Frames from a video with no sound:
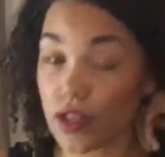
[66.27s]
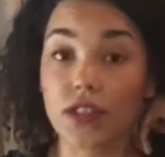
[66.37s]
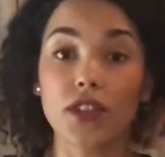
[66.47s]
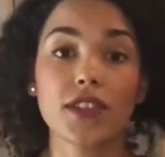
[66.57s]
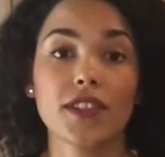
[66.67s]

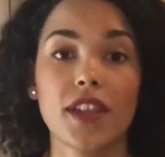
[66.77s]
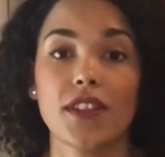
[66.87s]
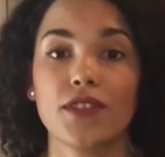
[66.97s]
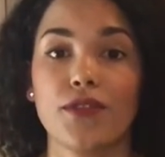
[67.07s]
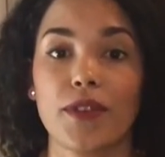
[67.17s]
So to
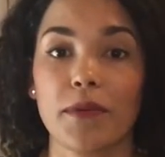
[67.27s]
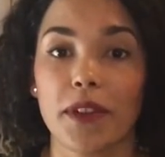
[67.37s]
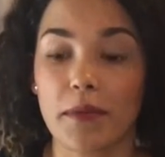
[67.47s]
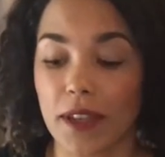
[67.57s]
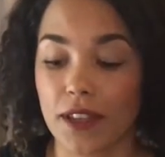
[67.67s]
start off, I'm
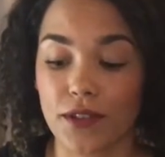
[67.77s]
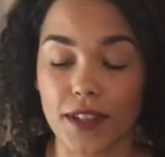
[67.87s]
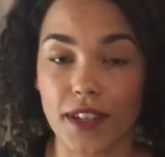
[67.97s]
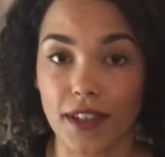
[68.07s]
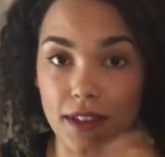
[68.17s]
going to be
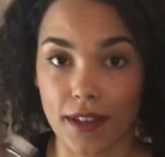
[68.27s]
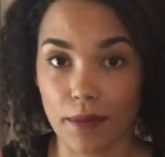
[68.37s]
using